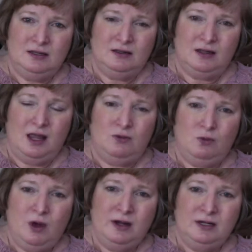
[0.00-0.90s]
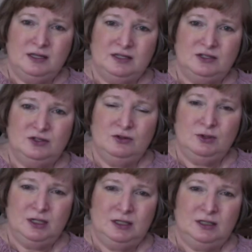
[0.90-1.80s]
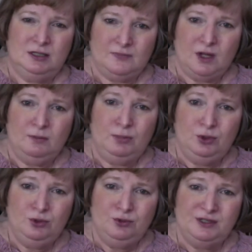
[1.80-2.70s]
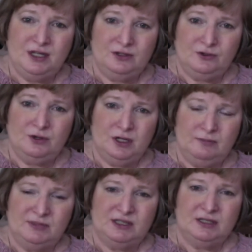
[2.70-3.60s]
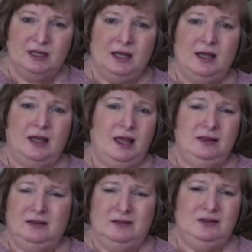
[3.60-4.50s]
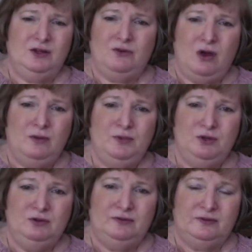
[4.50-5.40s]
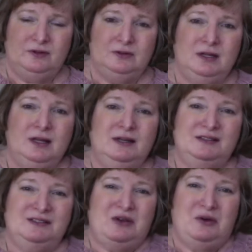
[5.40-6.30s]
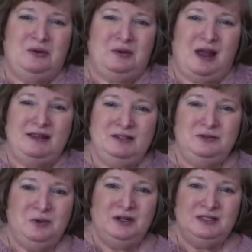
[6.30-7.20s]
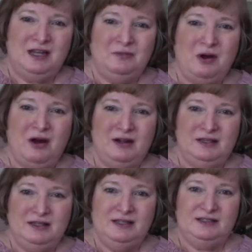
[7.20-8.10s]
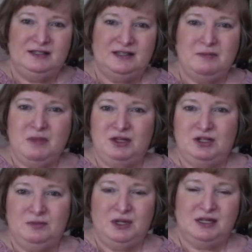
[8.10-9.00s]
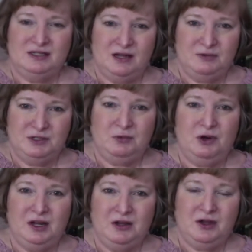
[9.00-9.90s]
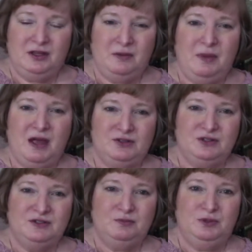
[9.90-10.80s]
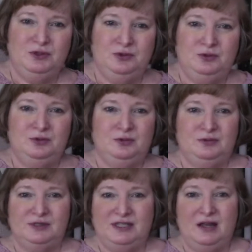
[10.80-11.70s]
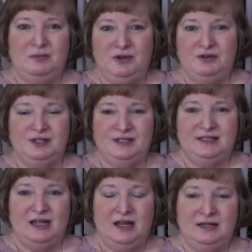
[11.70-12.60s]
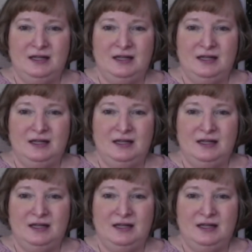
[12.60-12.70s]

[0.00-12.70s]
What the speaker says: one is doing blues and creams, and they're all beautiful. So I didn't want to take part in this, as I mentioned, because I was working on the Patches of Blue sampler instead.